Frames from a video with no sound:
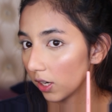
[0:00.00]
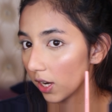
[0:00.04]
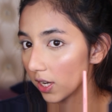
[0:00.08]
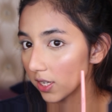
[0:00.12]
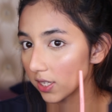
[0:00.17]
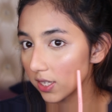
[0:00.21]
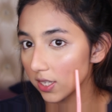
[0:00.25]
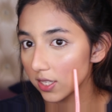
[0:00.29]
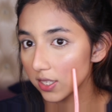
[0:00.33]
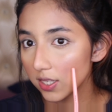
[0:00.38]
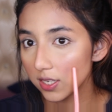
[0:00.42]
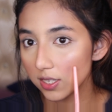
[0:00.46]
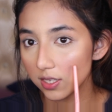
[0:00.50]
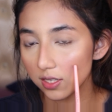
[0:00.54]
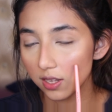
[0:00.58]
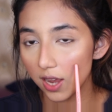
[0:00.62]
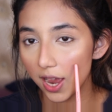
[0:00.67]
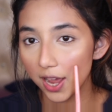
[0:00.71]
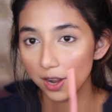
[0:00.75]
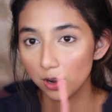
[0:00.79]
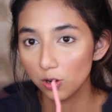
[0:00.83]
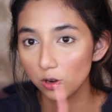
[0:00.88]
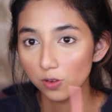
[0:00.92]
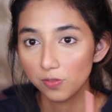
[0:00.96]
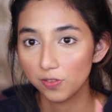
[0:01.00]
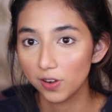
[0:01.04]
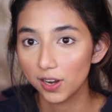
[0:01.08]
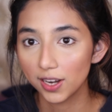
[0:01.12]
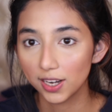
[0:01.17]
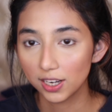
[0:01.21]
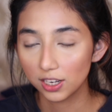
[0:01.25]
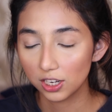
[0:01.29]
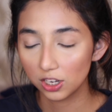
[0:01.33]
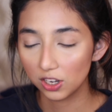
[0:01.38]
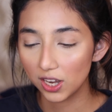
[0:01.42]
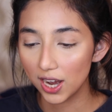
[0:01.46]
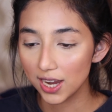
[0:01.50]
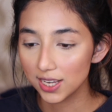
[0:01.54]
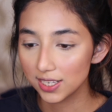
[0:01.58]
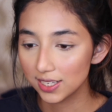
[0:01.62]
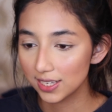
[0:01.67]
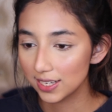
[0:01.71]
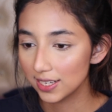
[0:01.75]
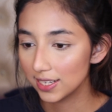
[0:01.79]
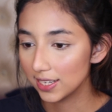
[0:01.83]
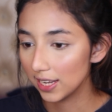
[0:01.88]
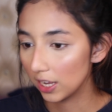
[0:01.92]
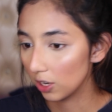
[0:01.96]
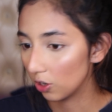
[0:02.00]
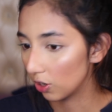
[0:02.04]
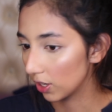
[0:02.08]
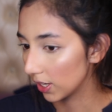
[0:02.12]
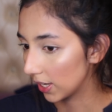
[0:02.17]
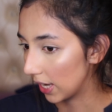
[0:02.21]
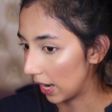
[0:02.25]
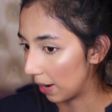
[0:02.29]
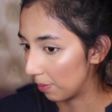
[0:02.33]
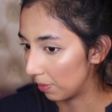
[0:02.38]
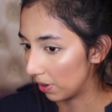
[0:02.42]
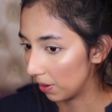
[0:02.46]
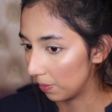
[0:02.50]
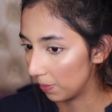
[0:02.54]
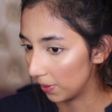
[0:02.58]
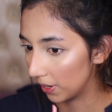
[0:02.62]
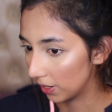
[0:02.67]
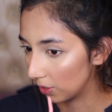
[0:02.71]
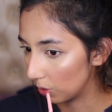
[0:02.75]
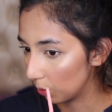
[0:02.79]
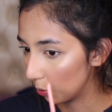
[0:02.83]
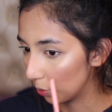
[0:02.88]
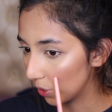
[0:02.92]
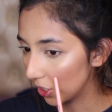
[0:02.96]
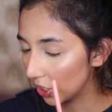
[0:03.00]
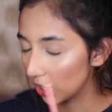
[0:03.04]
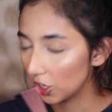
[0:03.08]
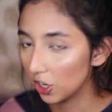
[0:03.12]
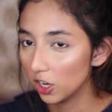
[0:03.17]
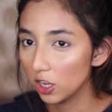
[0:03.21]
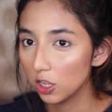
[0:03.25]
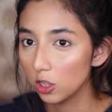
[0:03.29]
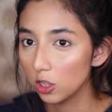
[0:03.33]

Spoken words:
You guys can, I don't know if you guys can tell on camera, but over here